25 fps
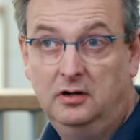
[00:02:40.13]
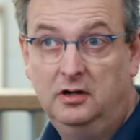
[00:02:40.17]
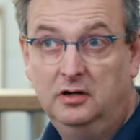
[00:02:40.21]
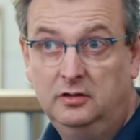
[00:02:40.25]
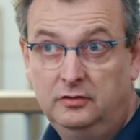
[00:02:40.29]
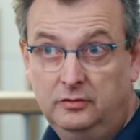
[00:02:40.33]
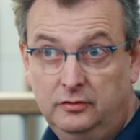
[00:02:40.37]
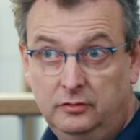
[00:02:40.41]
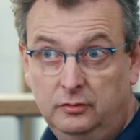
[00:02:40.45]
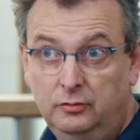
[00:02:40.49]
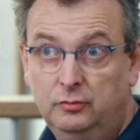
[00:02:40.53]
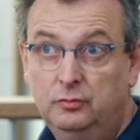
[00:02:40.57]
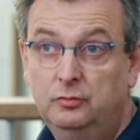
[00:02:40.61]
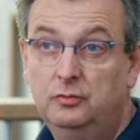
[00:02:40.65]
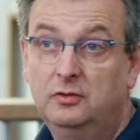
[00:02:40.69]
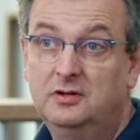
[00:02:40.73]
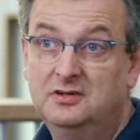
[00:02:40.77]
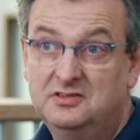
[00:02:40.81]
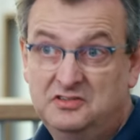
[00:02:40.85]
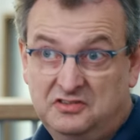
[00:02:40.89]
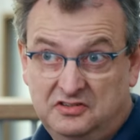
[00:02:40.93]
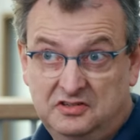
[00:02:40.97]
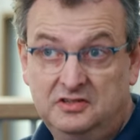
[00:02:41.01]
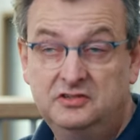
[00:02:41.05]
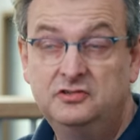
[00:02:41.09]
our new
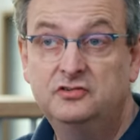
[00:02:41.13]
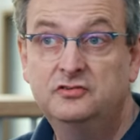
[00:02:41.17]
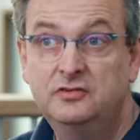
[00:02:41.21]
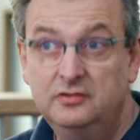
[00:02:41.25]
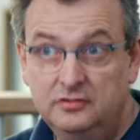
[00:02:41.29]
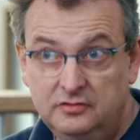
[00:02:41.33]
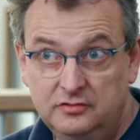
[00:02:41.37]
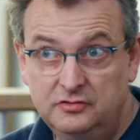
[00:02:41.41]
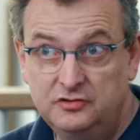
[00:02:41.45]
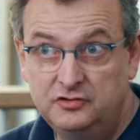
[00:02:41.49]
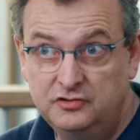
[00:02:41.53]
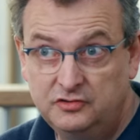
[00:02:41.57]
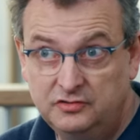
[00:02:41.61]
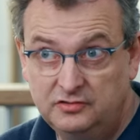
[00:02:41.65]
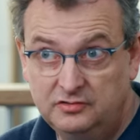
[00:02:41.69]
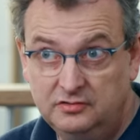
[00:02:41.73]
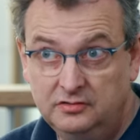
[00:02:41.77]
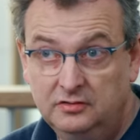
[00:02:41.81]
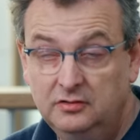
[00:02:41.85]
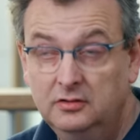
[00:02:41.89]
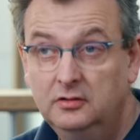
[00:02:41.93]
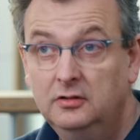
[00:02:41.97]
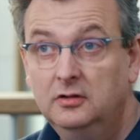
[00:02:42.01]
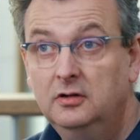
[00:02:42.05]
assistants,